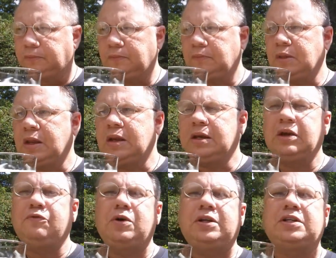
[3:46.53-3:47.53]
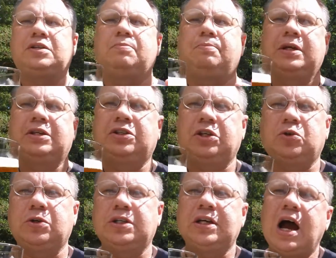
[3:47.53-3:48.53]
some big
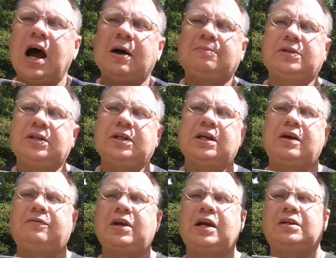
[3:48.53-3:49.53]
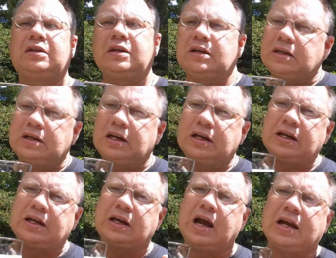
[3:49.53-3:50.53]
citrusy hops, and then I
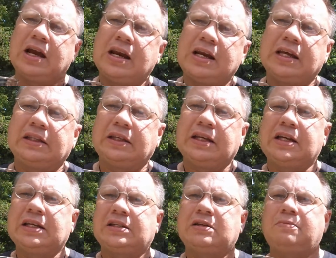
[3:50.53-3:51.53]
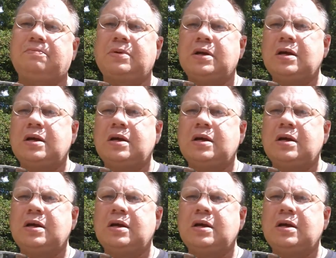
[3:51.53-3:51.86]
kind of get some,